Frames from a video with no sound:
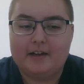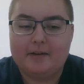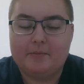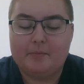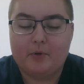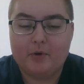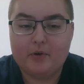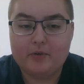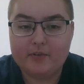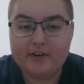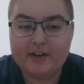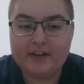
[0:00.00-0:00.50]

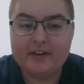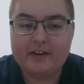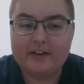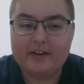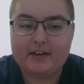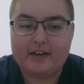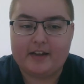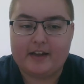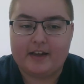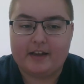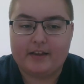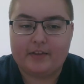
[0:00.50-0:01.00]
More
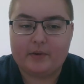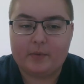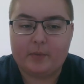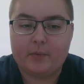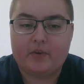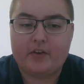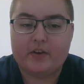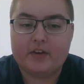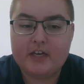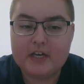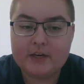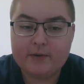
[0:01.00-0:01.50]
recently, there
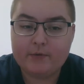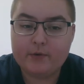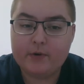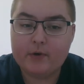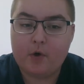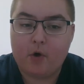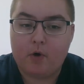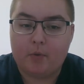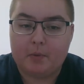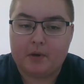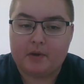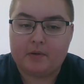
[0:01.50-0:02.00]
was a different
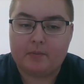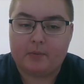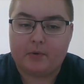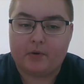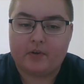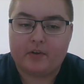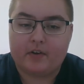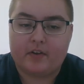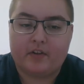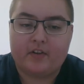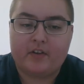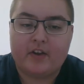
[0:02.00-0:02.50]
homeless
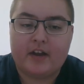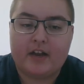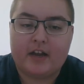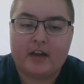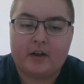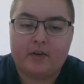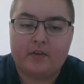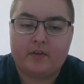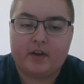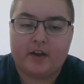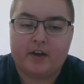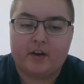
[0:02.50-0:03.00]
person sitting
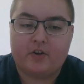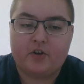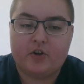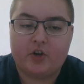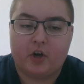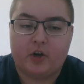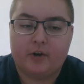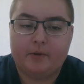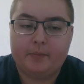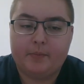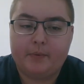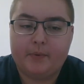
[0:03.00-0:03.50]
outside a
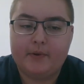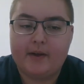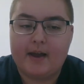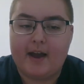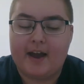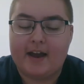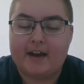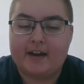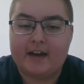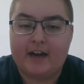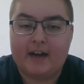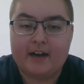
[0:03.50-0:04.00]
shop,
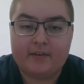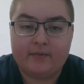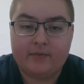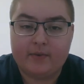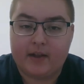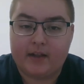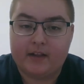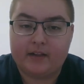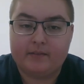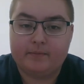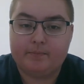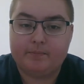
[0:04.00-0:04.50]
and I
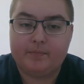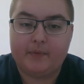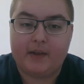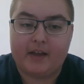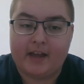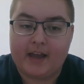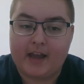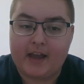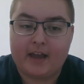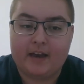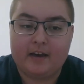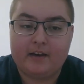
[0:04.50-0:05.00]
felt,
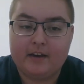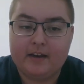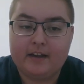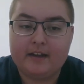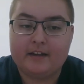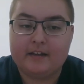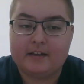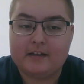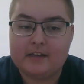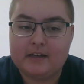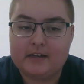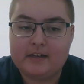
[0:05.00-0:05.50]
again,
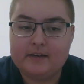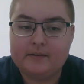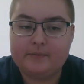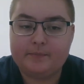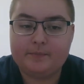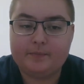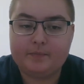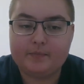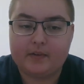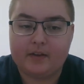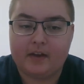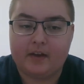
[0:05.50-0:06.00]
guilty
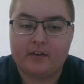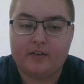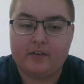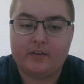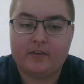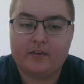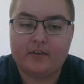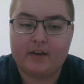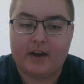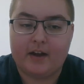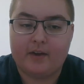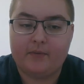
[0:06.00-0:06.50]

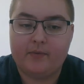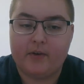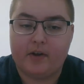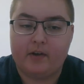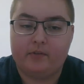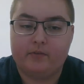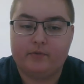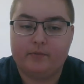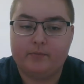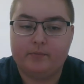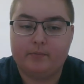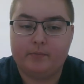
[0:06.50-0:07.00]
because I
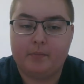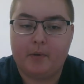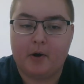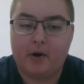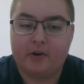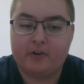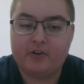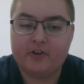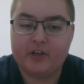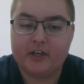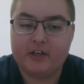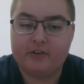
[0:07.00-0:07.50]
felt
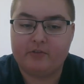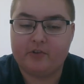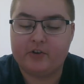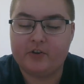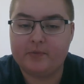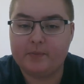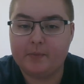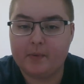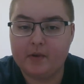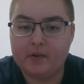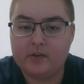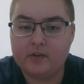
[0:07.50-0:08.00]
partially
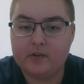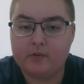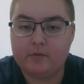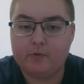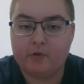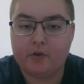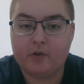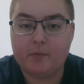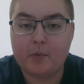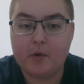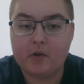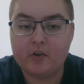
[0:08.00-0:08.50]

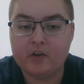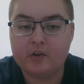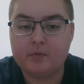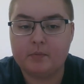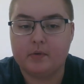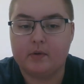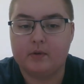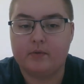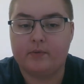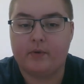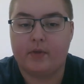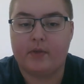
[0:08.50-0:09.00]

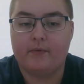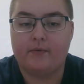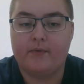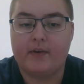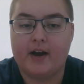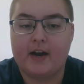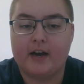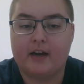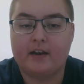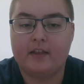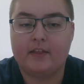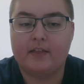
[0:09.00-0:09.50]
responsible for the
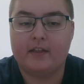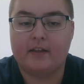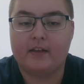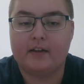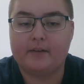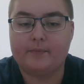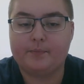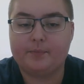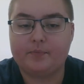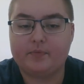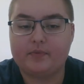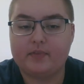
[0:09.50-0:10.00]
fact
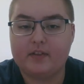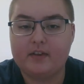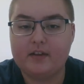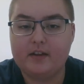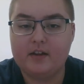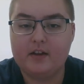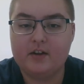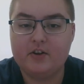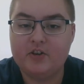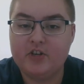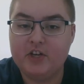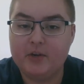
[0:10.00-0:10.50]
that
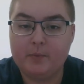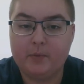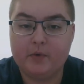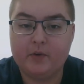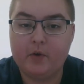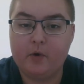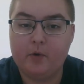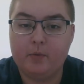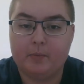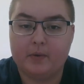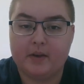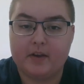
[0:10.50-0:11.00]
she was
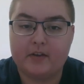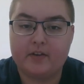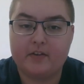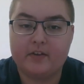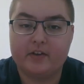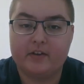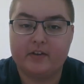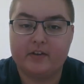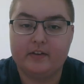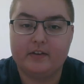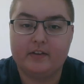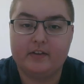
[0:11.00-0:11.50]
homeless,
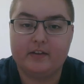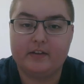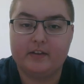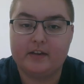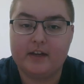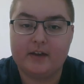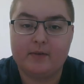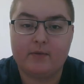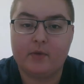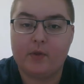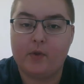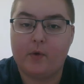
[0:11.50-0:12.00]

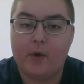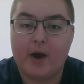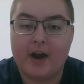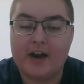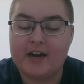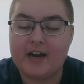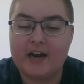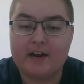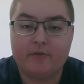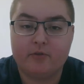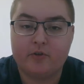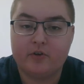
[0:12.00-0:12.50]
even though
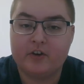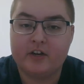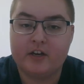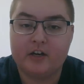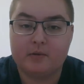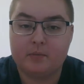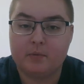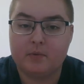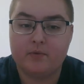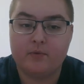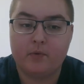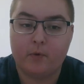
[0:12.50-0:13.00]
I'd never seen
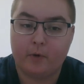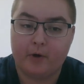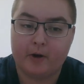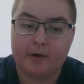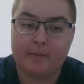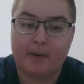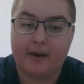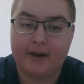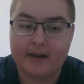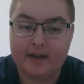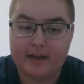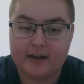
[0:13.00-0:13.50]
her before in
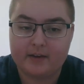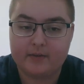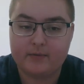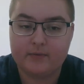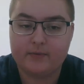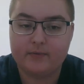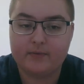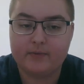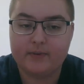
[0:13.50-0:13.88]
my life.